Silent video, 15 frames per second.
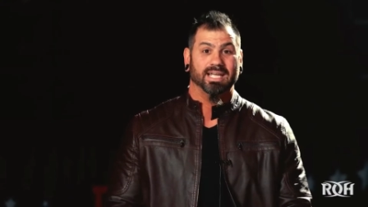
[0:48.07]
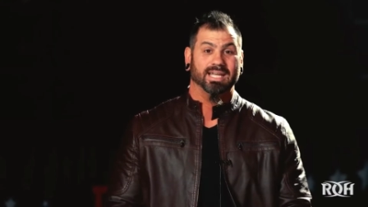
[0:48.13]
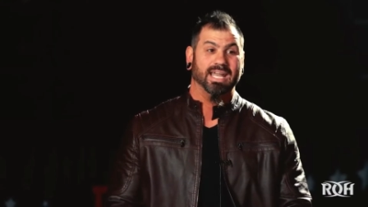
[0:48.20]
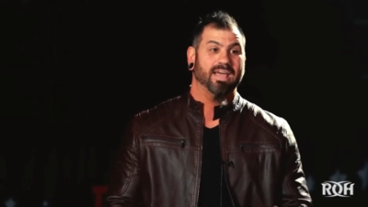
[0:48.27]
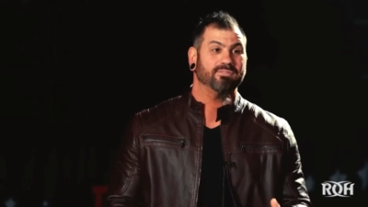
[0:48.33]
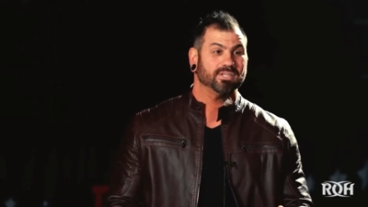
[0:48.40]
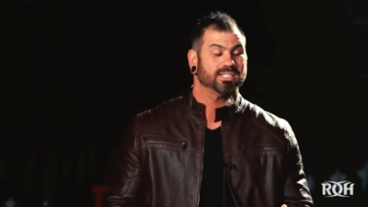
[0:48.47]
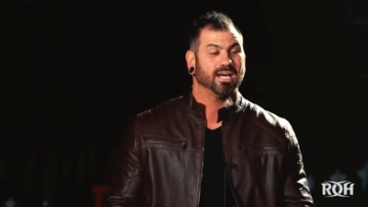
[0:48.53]
And
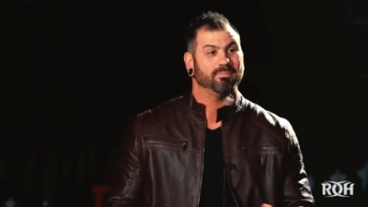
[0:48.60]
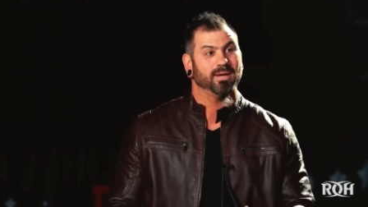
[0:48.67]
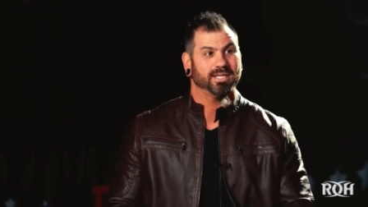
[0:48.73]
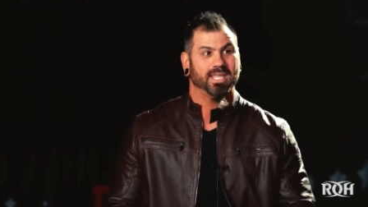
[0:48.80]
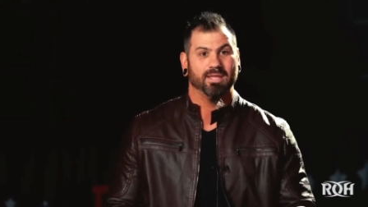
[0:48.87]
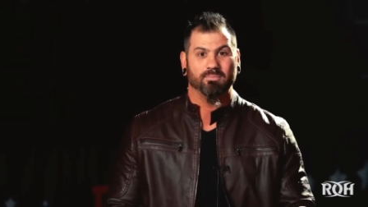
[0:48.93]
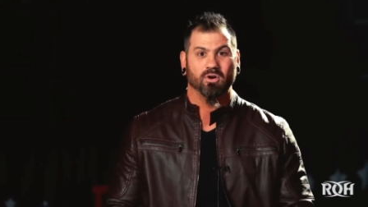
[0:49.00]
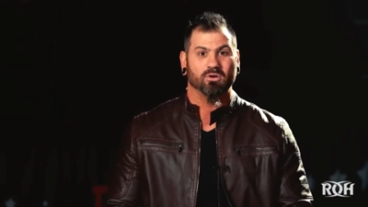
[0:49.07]
every time I
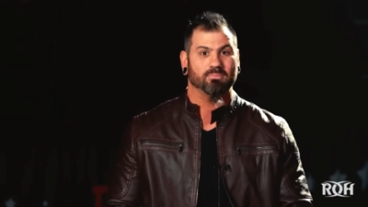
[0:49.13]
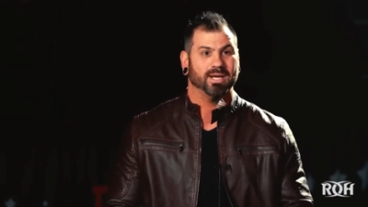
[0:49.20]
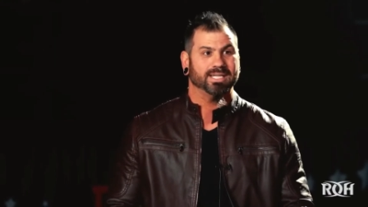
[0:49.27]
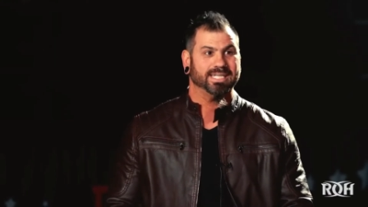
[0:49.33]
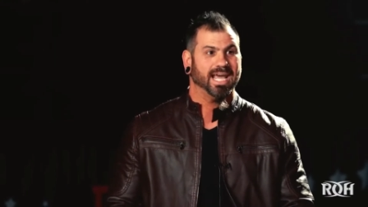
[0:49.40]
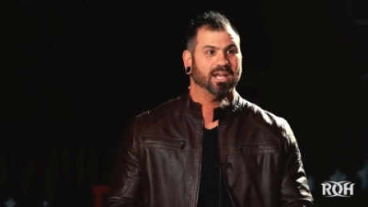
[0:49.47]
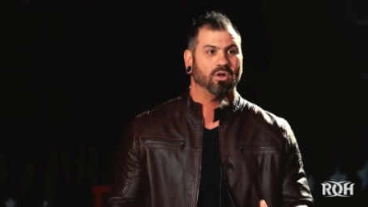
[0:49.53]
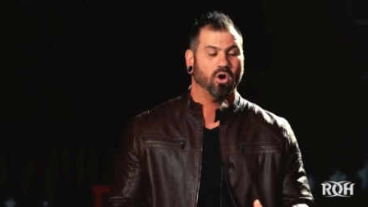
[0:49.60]
came home, my
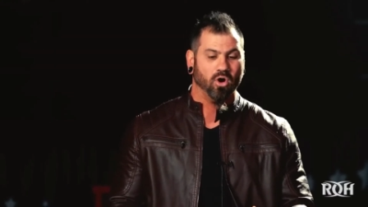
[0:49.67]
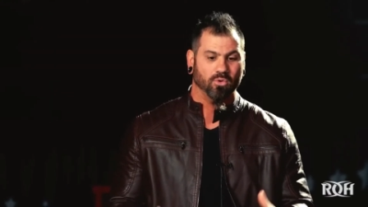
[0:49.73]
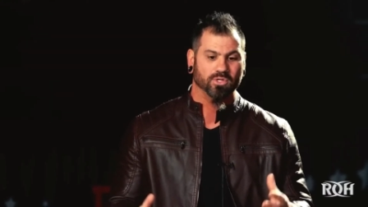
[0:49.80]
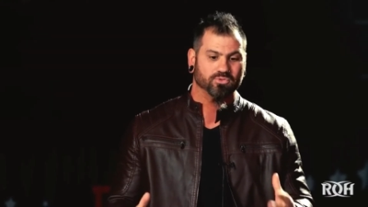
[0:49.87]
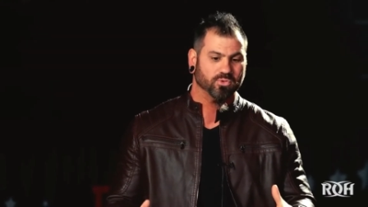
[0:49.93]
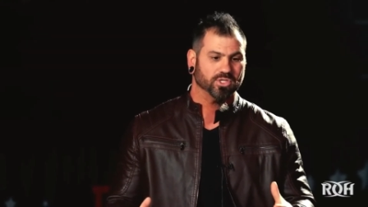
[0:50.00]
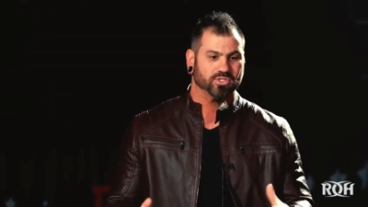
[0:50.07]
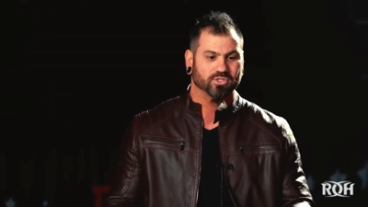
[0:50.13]
dad
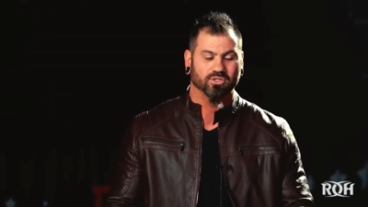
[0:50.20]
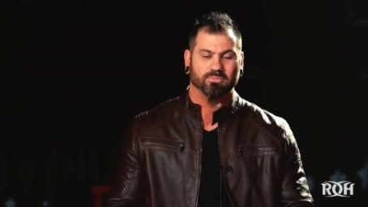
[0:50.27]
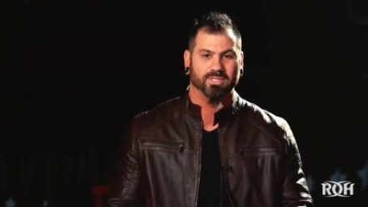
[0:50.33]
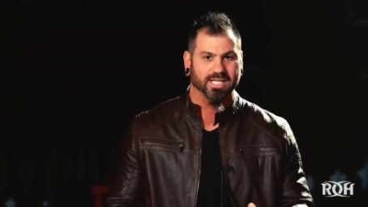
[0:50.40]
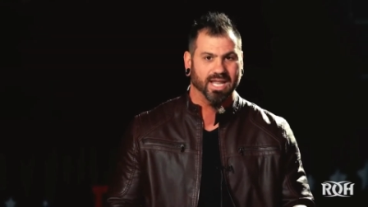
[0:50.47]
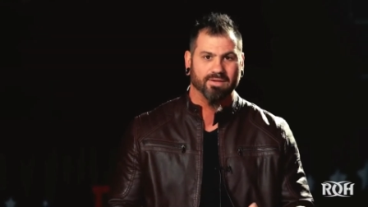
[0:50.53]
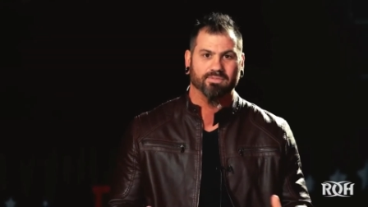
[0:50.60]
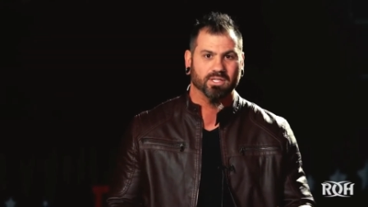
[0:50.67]
always reassured me
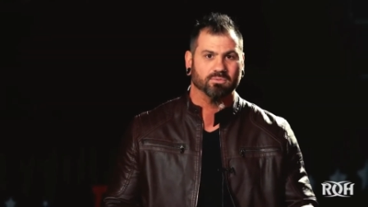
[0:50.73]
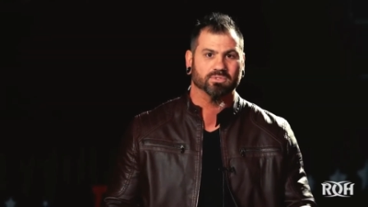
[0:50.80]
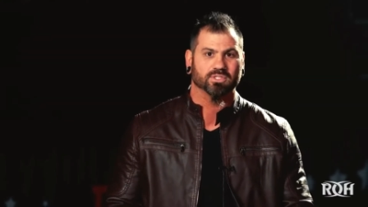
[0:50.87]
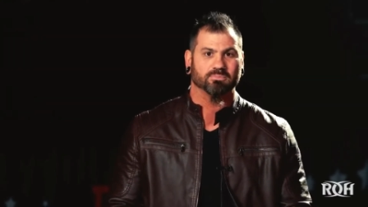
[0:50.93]
that everything